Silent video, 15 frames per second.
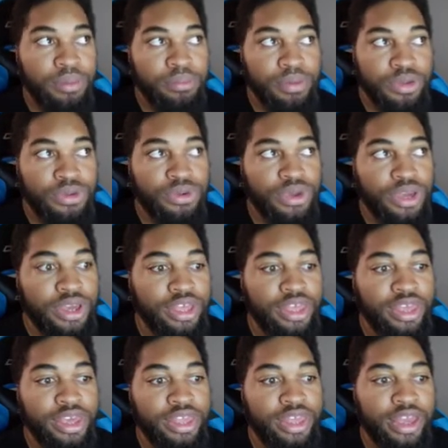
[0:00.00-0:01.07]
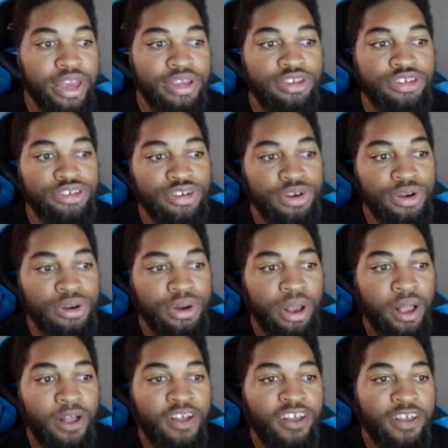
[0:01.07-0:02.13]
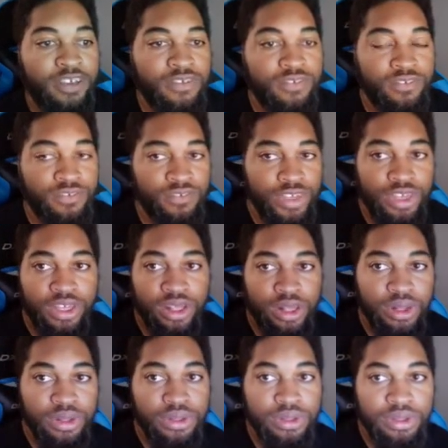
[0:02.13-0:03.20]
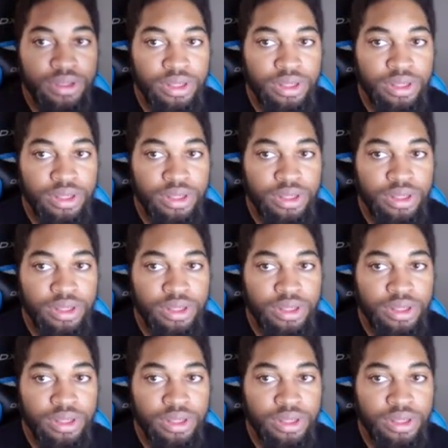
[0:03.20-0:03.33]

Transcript: but you get an extra fill